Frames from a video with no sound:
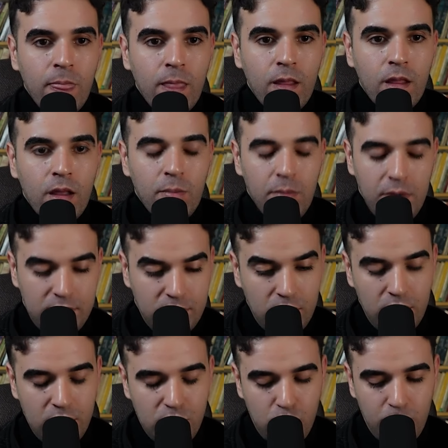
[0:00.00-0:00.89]

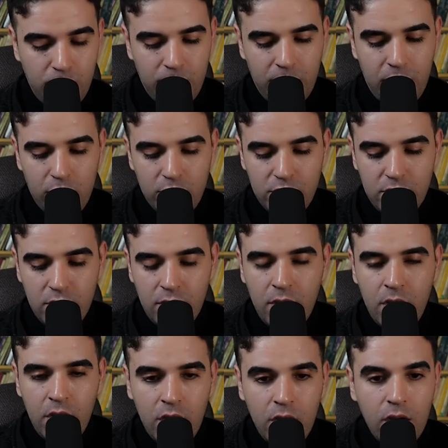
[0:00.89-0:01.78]
militarily superpowers.
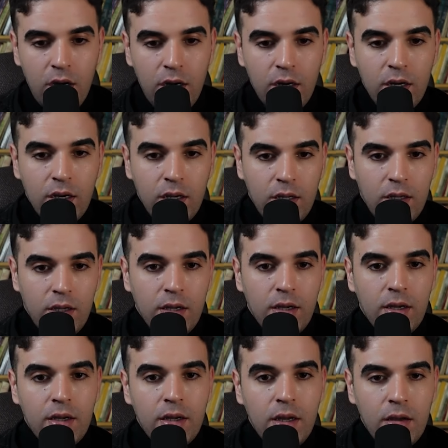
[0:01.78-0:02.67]

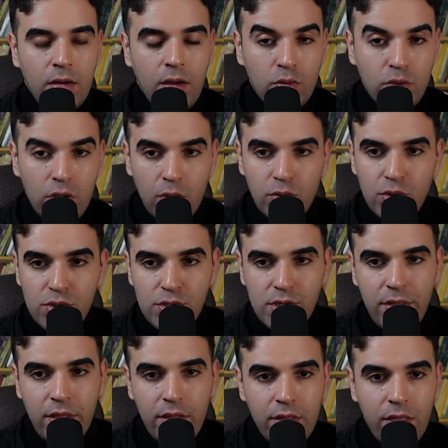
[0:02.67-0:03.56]
how, how do you
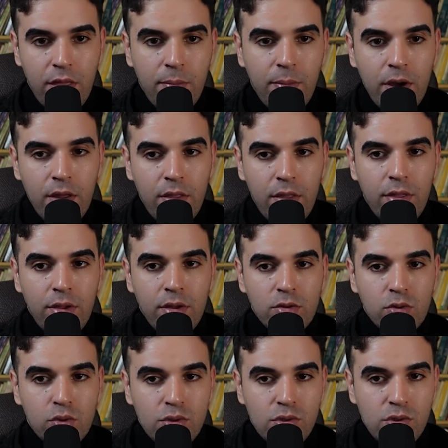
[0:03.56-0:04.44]
see the, the path
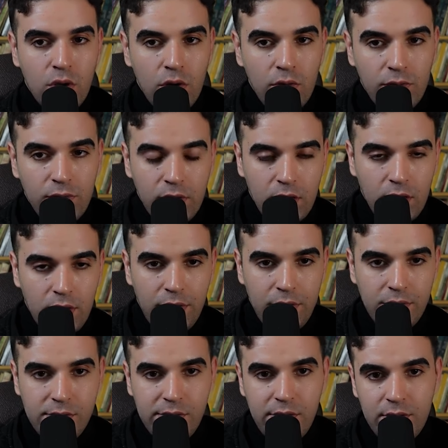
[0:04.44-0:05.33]
to resolve
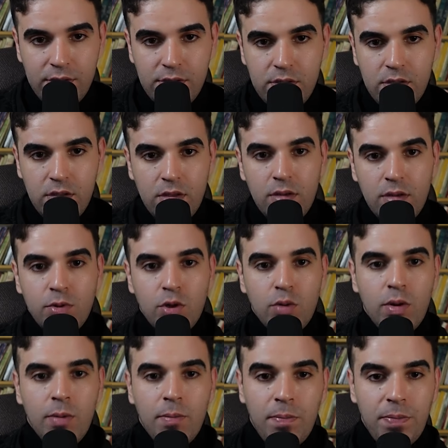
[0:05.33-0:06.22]
the, this
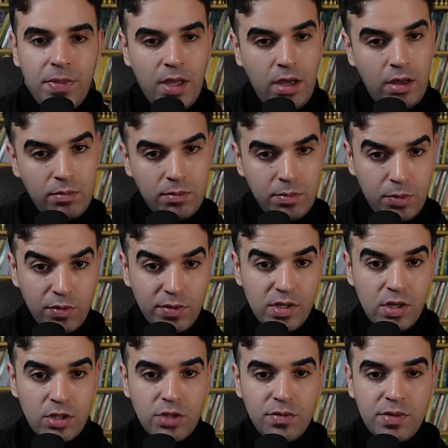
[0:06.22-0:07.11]
problem? And
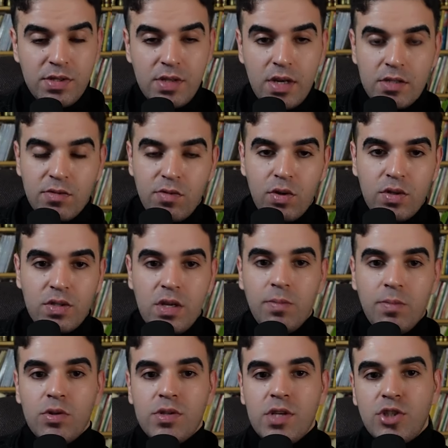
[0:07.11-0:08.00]
Professor Jeffrey Sachs, for
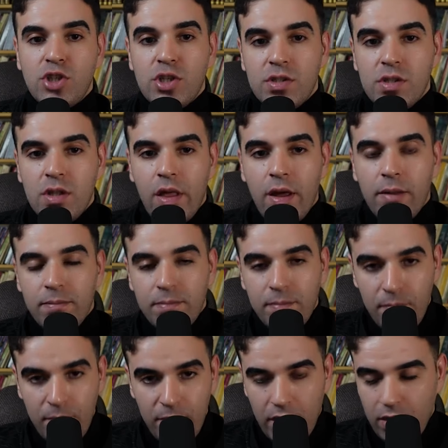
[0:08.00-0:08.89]
example, suggested that
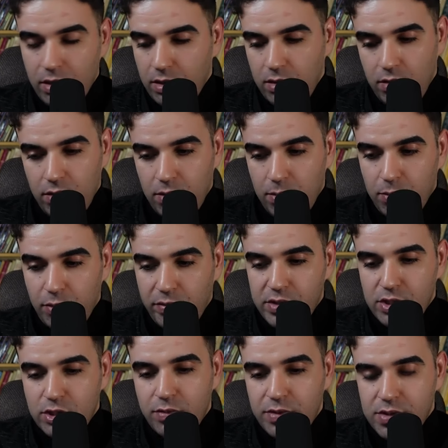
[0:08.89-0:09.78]

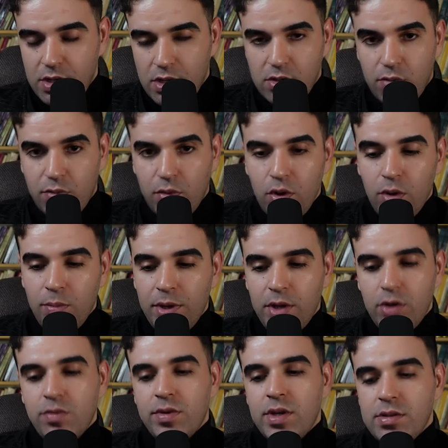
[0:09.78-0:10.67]
Professor Jeffrey Sachs of Columbia
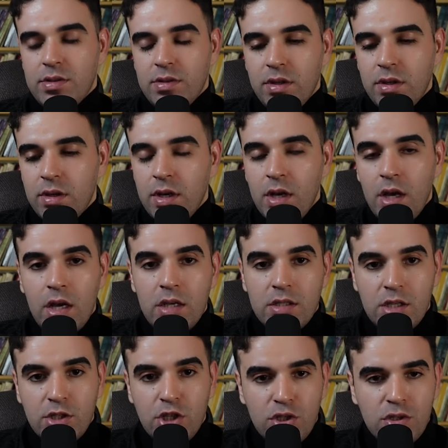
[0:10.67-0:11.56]
University
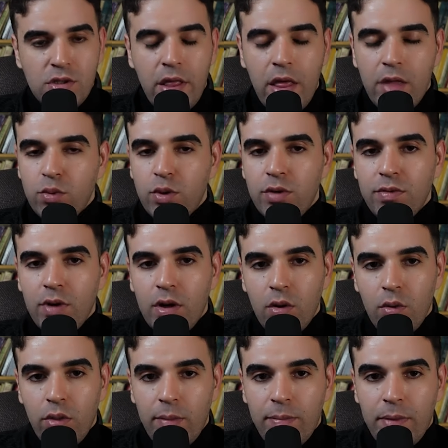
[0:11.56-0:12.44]
suggested that we
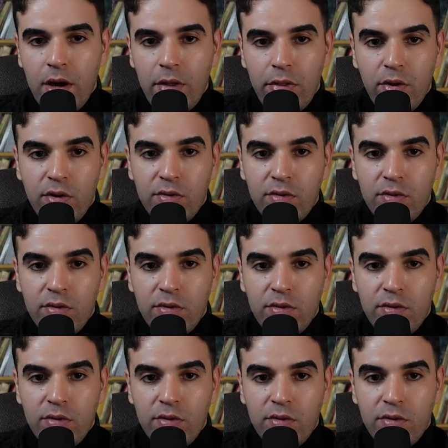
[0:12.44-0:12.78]
follow the path of